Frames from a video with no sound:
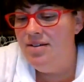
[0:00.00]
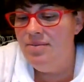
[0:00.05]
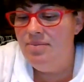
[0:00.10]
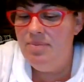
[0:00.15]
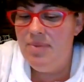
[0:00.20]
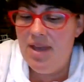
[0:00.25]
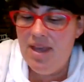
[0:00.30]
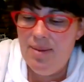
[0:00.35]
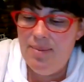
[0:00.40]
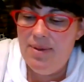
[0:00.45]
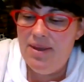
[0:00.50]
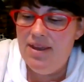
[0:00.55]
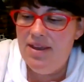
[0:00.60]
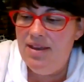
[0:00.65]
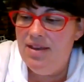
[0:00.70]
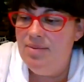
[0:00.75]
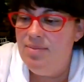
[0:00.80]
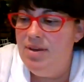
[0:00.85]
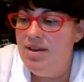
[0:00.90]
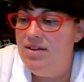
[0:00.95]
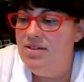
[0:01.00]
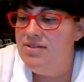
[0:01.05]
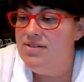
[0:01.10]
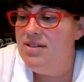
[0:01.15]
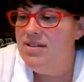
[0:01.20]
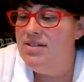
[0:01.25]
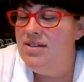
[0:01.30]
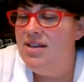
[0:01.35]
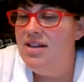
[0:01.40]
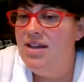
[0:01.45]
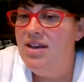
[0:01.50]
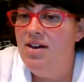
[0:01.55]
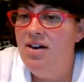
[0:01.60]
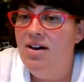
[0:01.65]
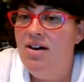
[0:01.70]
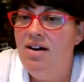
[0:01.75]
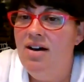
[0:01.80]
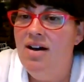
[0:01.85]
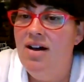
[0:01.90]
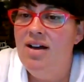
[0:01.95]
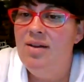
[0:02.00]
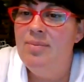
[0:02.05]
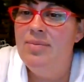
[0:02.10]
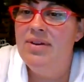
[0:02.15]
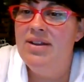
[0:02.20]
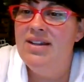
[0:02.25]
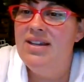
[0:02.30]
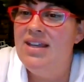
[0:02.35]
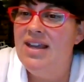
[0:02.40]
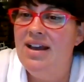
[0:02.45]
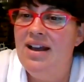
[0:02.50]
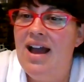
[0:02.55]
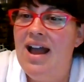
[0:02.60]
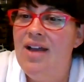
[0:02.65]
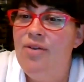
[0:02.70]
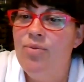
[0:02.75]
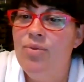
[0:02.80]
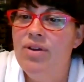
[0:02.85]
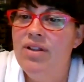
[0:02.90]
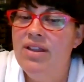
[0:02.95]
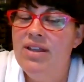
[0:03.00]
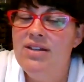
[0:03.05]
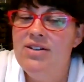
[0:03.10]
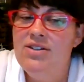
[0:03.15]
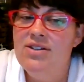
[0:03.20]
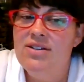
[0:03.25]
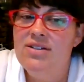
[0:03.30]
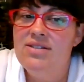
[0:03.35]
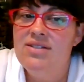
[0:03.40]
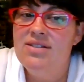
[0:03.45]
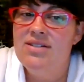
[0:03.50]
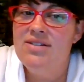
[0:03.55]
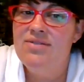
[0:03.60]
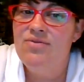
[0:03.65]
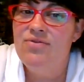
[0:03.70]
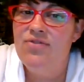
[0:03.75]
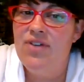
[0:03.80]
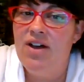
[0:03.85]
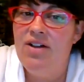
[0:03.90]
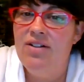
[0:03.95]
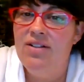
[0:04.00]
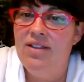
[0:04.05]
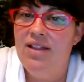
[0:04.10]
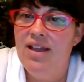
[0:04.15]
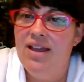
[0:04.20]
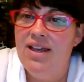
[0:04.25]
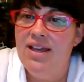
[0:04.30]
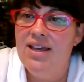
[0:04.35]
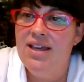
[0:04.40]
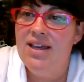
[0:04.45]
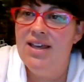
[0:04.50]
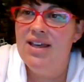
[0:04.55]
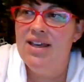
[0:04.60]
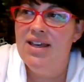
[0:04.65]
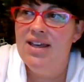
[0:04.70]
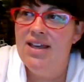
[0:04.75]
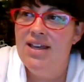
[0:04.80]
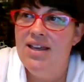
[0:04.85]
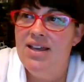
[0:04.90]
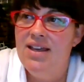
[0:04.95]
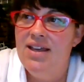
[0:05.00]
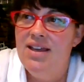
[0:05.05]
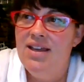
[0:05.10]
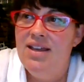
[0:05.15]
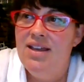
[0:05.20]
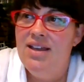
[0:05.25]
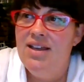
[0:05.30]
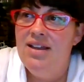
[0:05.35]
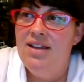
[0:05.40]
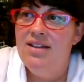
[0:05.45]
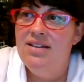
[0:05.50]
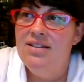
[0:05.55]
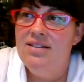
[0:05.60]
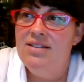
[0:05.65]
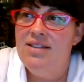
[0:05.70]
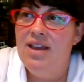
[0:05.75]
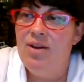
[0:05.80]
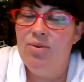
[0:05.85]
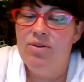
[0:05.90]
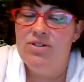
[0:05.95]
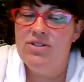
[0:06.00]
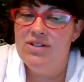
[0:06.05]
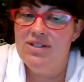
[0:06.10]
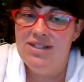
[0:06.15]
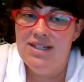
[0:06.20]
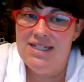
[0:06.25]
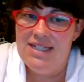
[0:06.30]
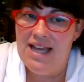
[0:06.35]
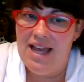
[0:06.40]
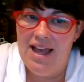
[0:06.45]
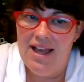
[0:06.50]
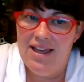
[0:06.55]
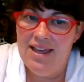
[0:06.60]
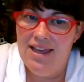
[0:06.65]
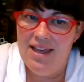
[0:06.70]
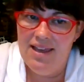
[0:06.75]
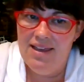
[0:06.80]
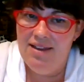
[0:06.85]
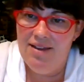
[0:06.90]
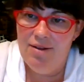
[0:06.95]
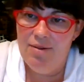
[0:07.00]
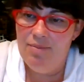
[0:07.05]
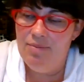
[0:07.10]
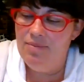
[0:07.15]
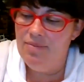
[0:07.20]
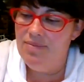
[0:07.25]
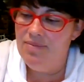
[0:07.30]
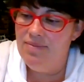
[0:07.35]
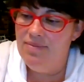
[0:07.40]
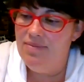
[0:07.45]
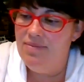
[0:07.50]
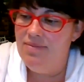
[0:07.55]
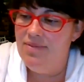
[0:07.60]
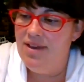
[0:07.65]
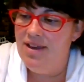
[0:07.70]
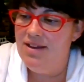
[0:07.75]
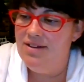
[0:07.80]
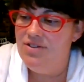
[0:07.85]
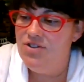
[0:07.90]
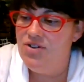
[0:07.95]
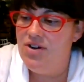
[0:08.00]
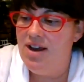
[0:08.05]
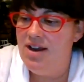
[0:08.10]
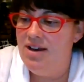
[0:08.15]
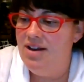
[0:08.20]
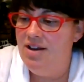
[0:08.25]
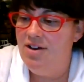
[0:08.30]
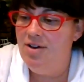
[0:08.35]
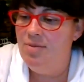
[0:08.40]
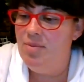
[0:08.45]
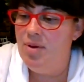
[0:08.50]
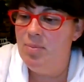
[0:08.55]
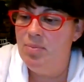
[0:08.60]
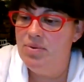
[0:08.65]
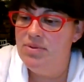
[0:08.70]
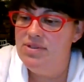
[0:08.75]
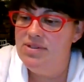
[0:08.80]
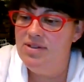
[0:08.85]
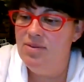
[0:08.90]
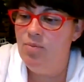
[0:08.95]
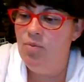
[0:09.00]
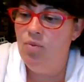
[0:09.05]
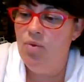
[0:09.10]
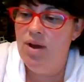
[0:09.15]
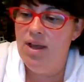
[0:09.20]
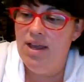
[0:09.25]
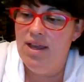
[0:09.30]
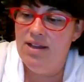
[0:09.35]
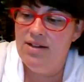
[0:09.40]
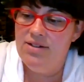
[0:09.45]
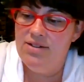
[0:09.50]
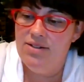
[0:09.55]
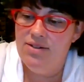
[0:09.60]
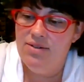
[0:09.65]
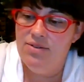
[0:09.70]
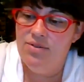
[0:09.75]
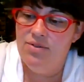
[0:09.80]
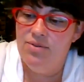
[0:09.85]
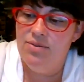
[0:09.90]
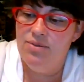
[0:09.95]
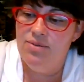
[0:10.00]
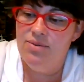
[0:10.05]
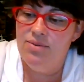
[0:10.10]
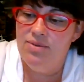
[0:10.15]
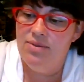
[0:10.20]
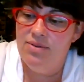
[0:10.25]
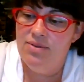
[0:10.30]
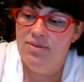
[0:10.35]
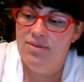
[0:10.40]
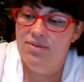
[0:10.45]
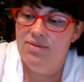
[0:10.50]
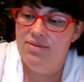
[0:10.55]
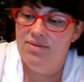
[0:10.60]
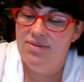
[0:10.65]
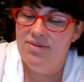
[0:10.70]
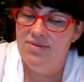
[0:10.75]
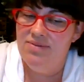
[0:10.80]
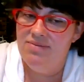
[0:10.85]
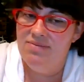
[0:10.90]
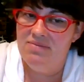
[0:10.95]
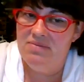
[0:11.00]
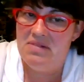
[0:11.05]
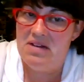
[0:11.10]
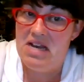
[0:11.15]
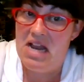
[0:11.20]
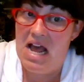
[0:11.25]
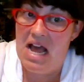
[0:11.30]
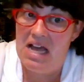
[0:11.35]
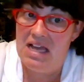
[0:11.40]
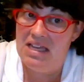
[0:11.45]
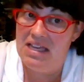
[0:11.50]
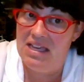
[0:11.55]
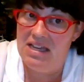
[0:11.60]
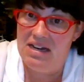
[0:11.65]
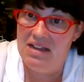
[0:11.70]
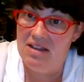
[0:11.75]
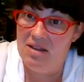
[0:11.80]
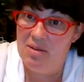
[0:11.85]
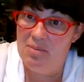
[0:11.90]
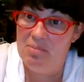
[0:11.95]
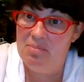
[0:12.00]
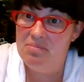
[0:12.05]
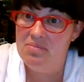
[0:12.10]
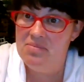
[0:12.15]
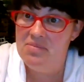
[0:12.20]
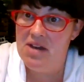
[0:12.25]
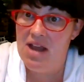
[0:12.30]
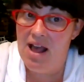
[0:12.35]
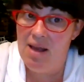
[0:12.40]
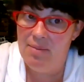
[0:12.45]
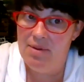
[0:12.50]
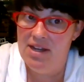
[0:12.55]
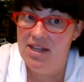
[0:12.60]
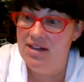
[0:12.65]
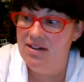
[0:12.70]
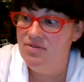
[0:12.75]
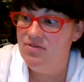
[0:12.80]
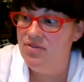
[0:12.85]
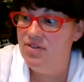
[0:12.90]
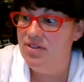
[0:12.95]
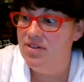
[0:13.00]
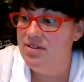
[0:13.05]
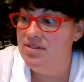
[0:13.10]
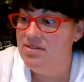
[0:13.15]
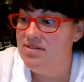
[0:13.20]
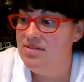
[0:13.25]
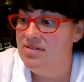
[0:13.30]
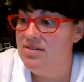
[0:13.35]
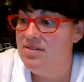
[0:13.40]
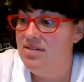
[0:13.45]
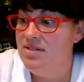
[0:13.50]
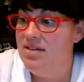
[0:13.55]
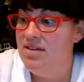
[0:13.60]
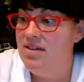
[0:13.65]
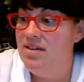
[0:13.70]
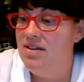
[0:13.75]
maybe because he's getting caught. But yeah, I really just felt like they were just attacking him and trying to come up with some way to not get him nominated for this